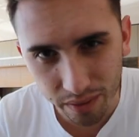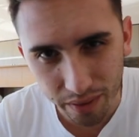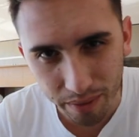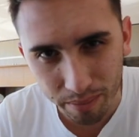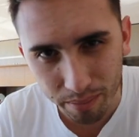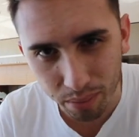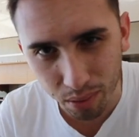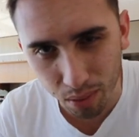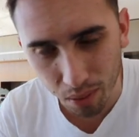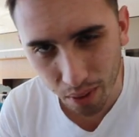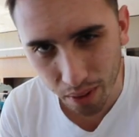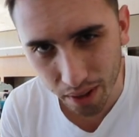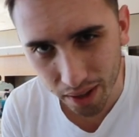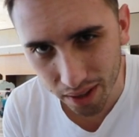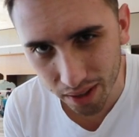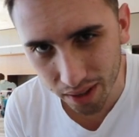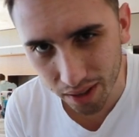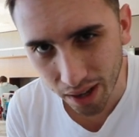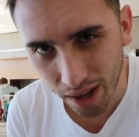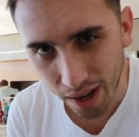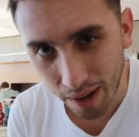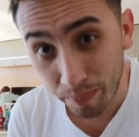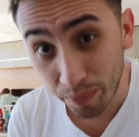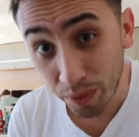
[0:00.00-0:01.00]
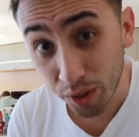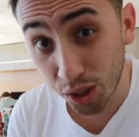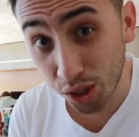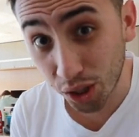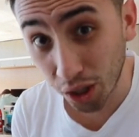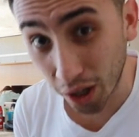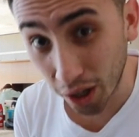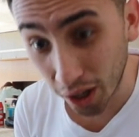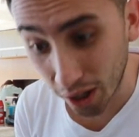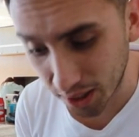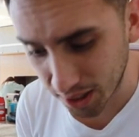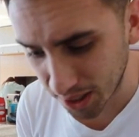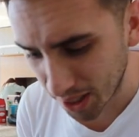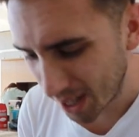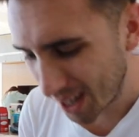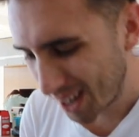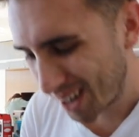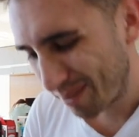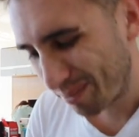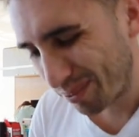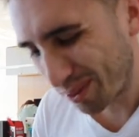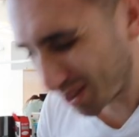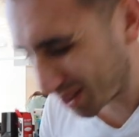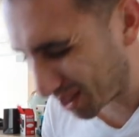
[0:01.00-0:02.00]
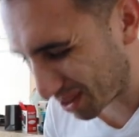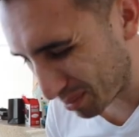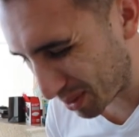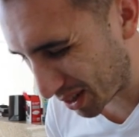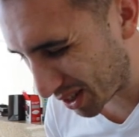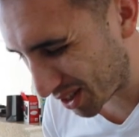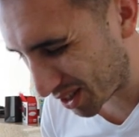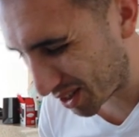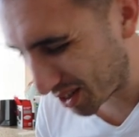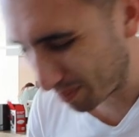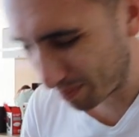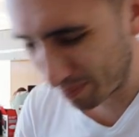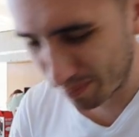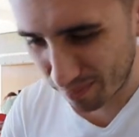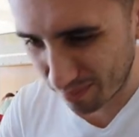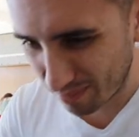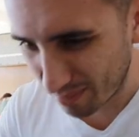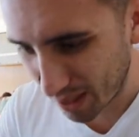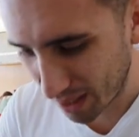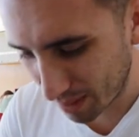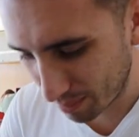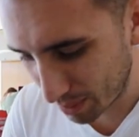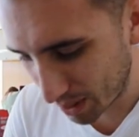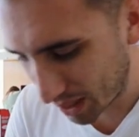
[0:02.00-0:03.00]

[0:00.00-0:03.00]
of embroidered shirts, not so much to make